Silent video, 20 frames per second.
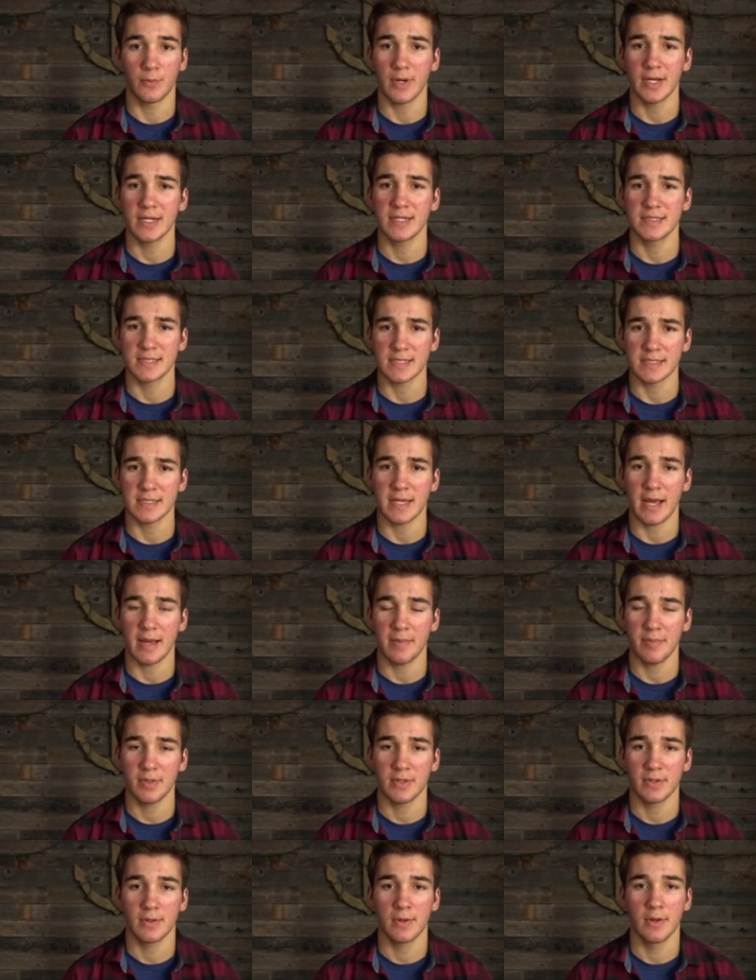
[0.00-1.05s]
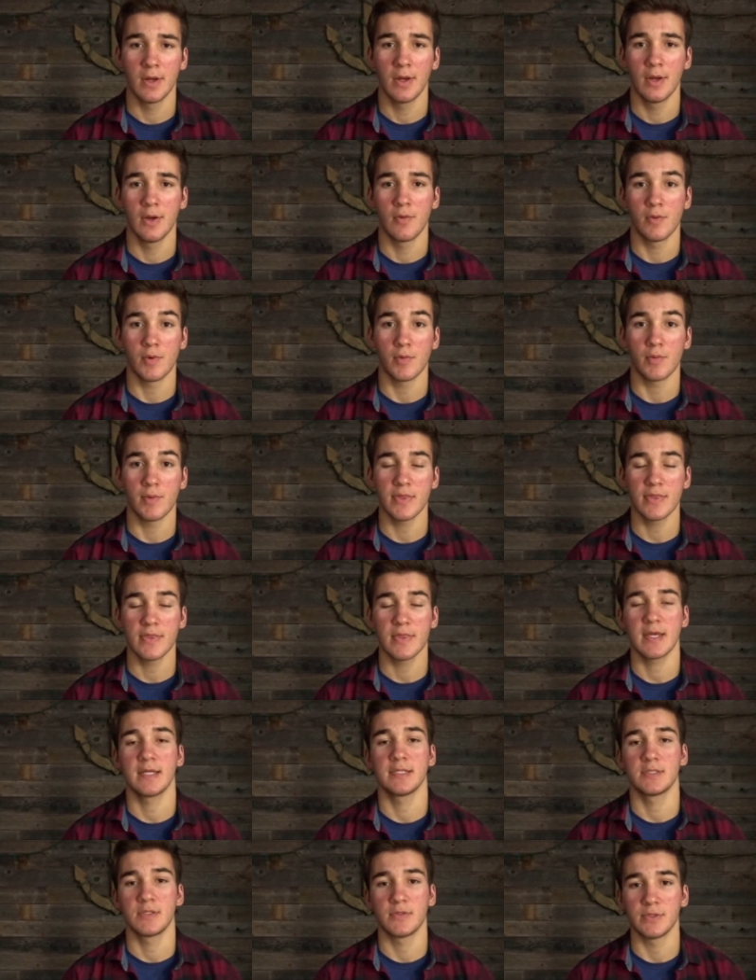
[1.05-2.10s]
Why does this happen? Well, one
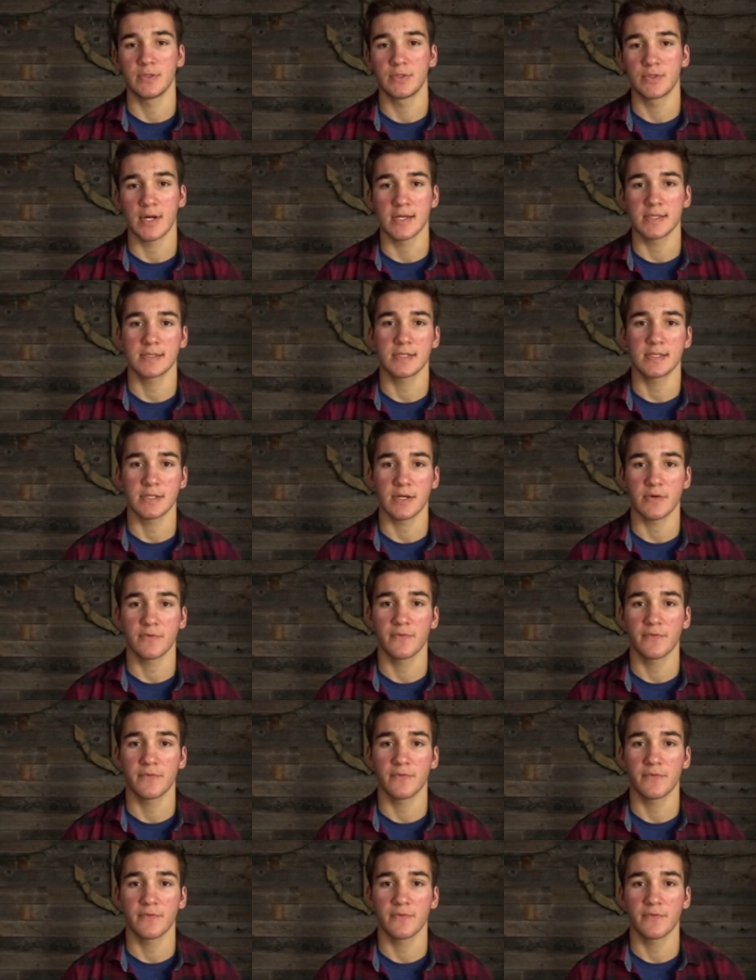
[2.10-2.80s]
thing to address is our